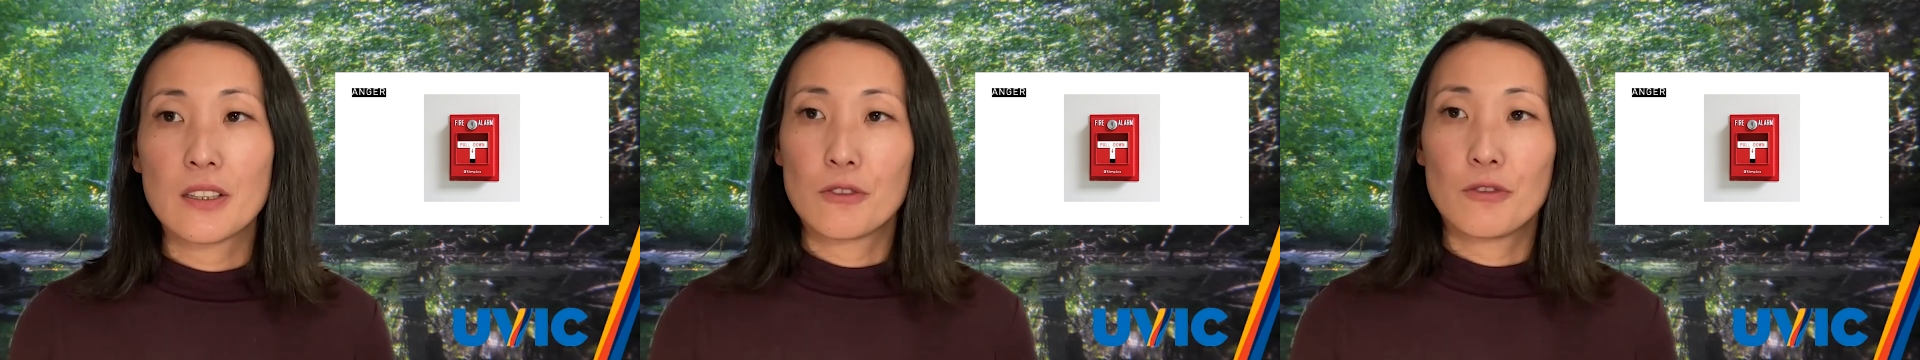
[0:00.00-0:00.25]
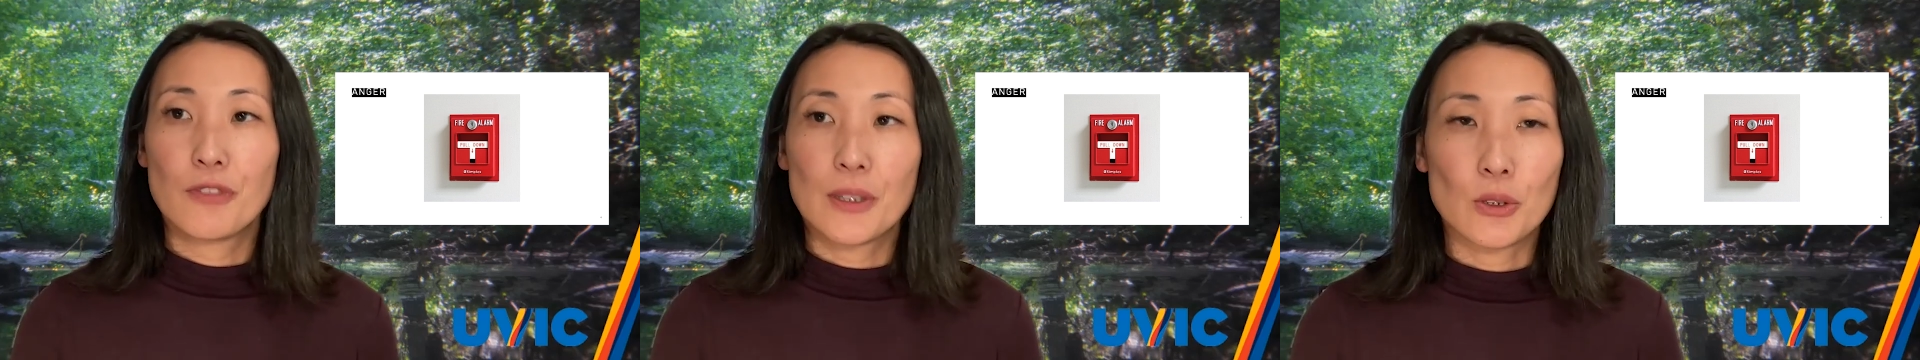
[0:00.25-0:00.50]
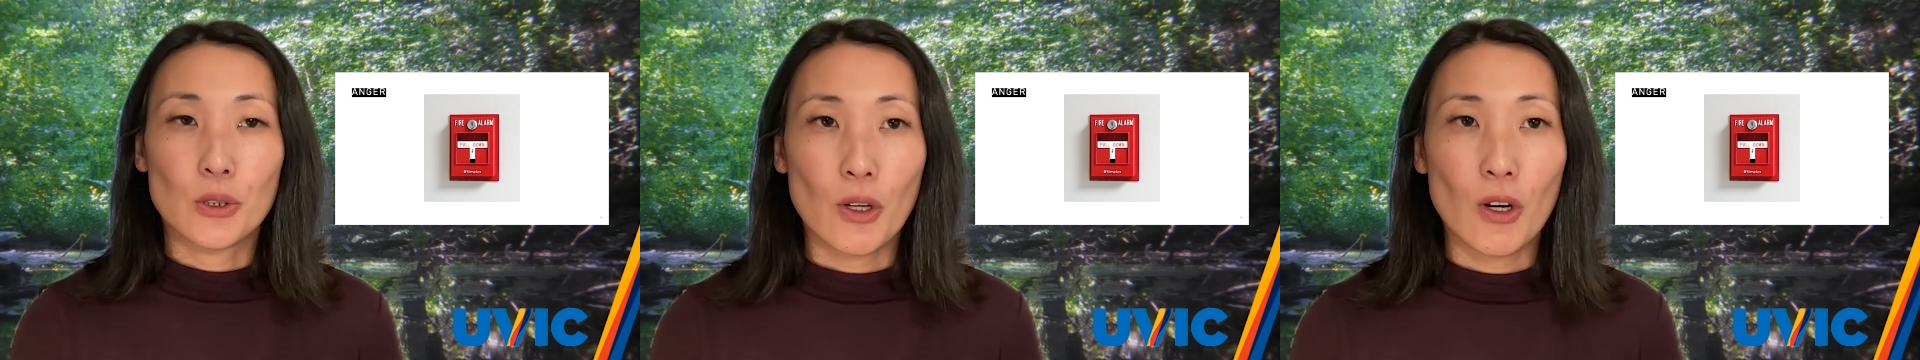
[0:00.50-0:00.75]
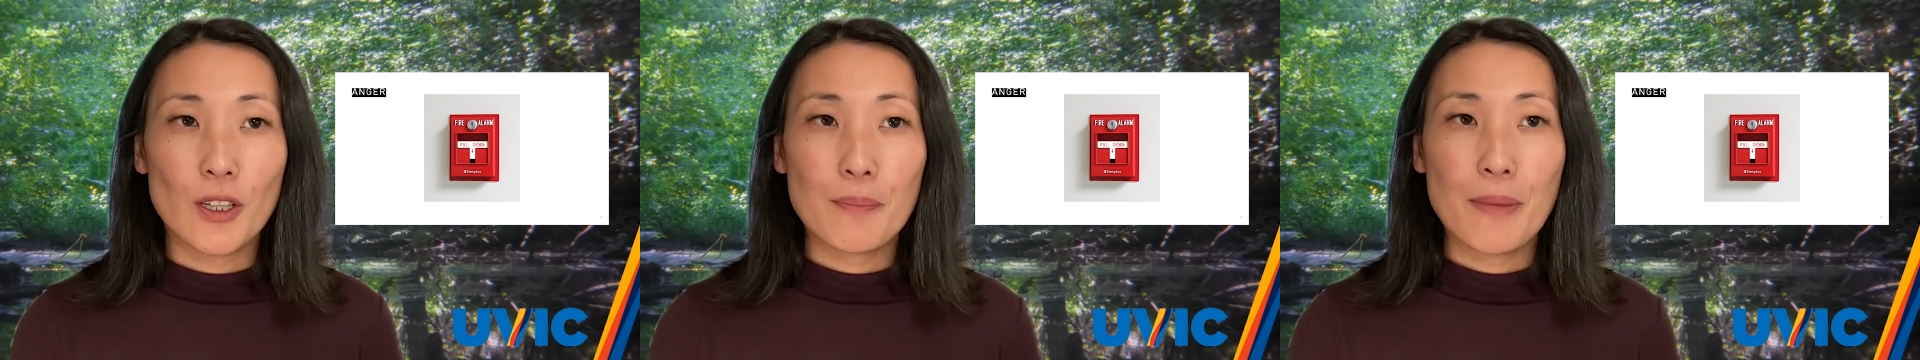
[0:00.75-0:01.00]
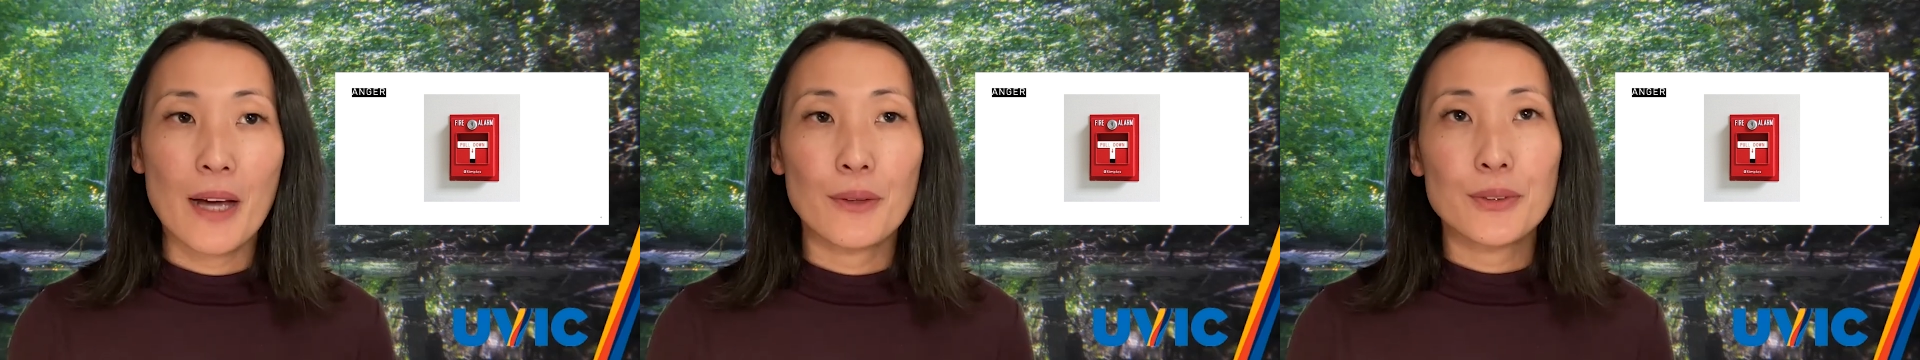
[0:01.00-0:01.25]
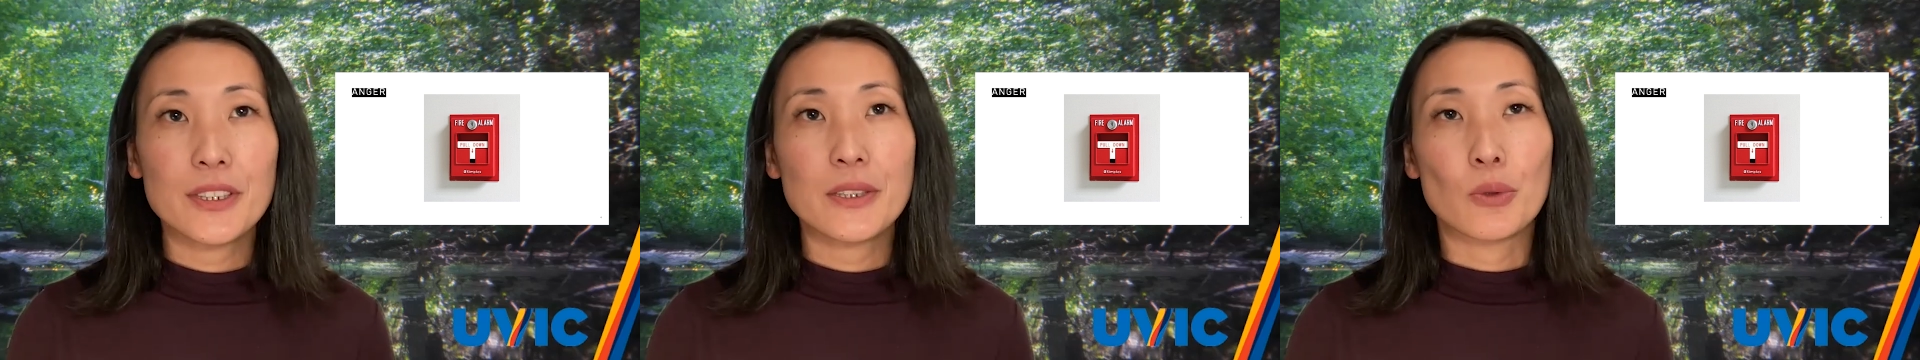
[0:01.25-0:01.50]
felt your heart
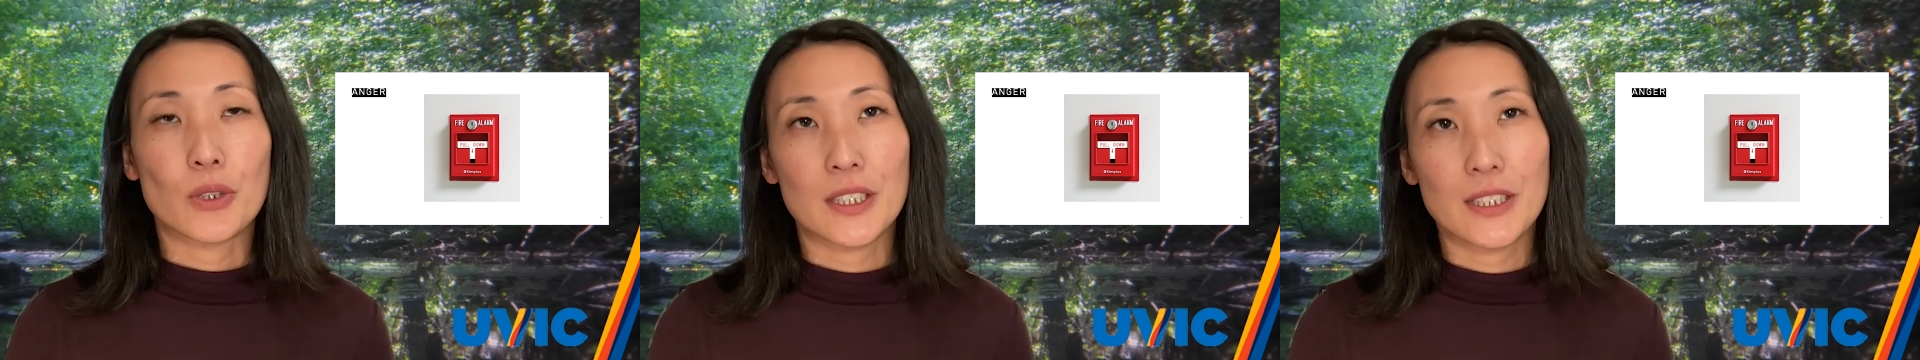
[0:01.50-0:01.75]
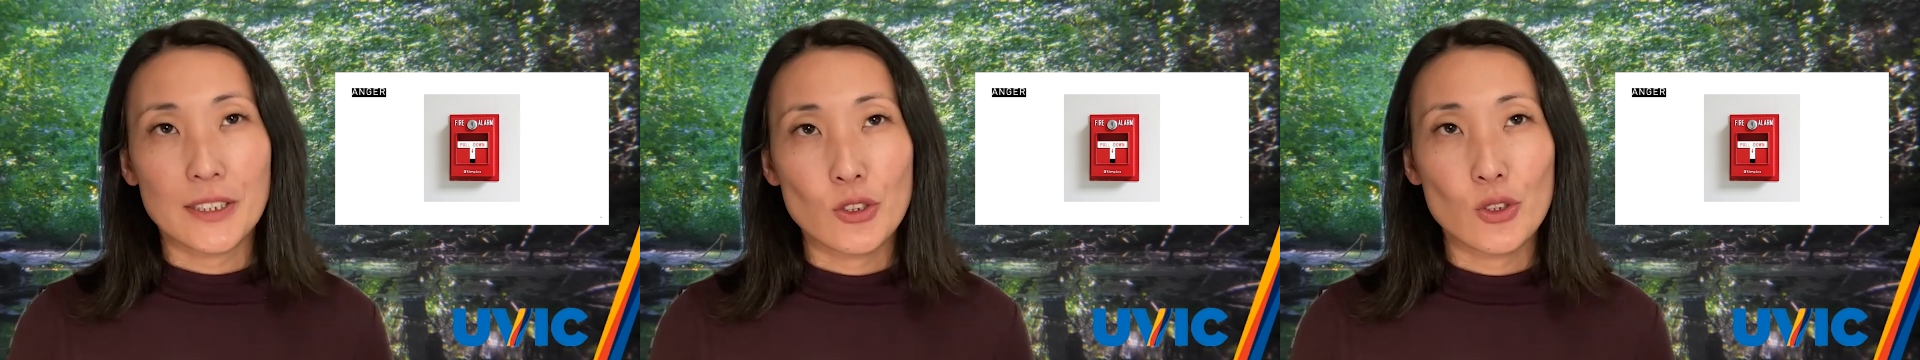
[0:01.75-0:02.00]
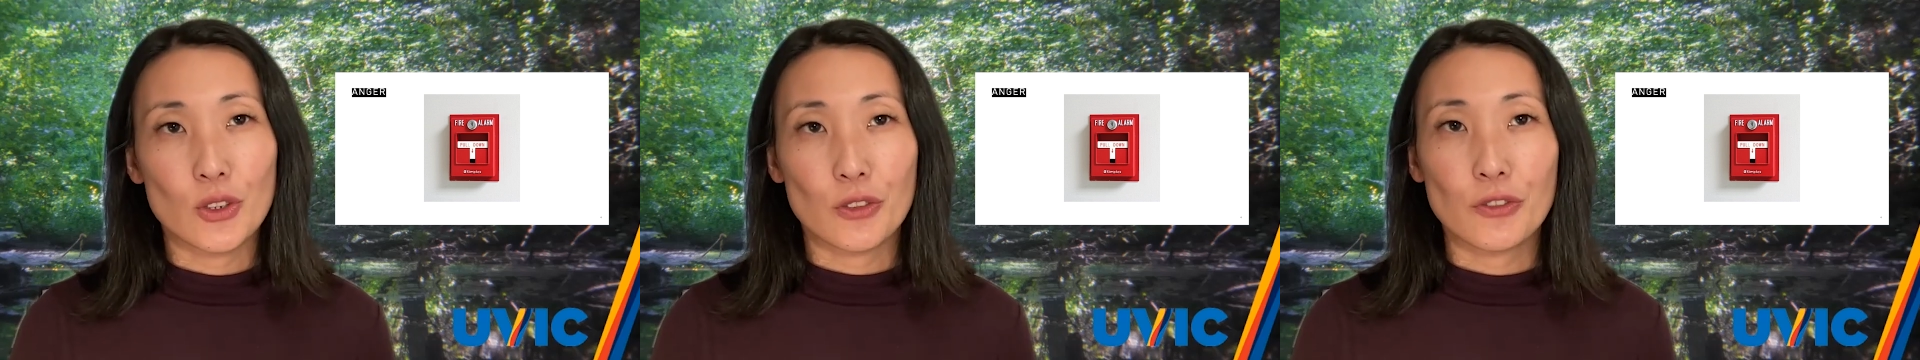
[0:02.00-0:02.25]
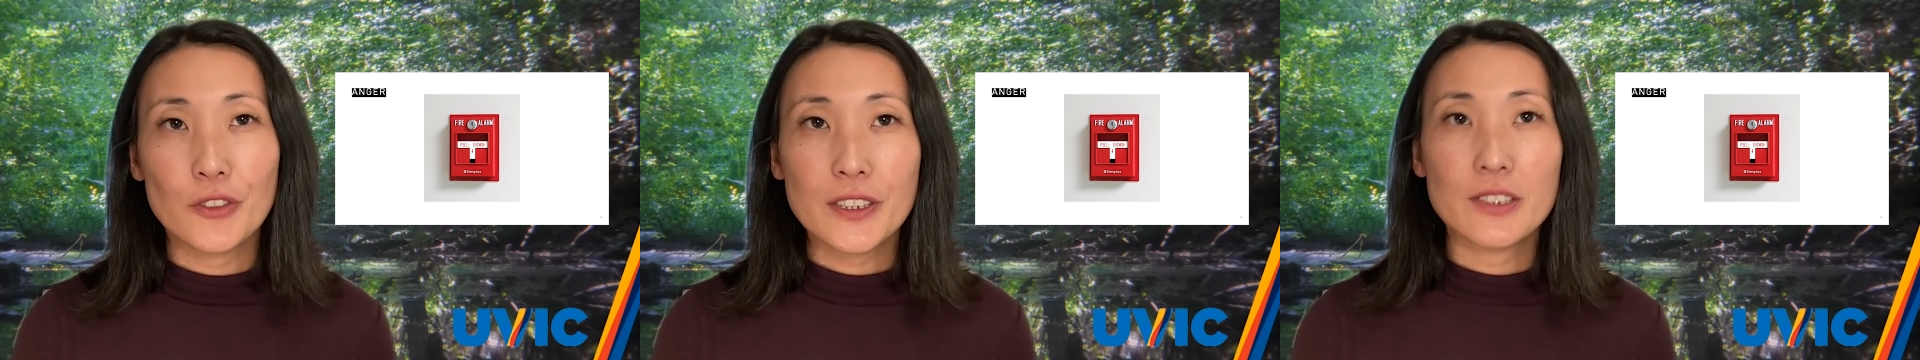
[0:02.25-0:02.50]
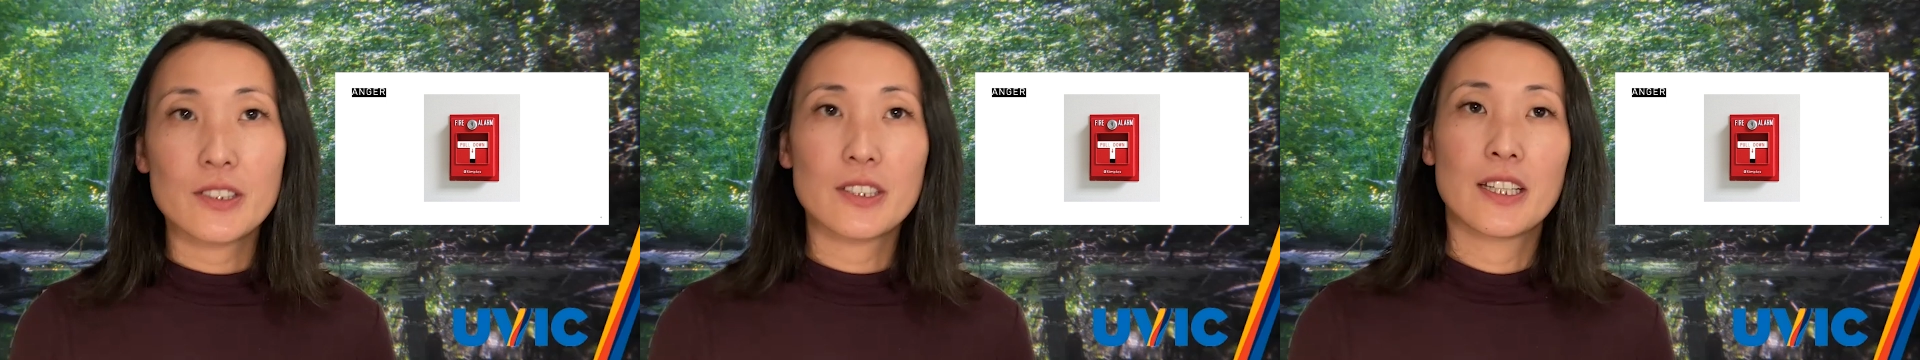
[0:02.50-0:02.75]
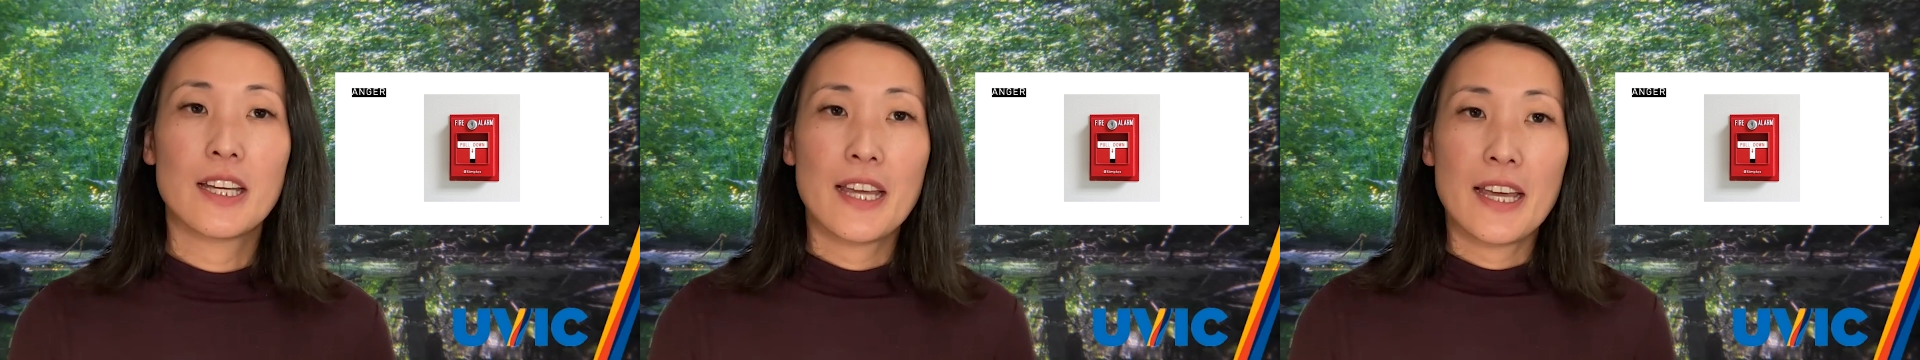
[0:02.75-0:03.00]
pounding or clenched your fist,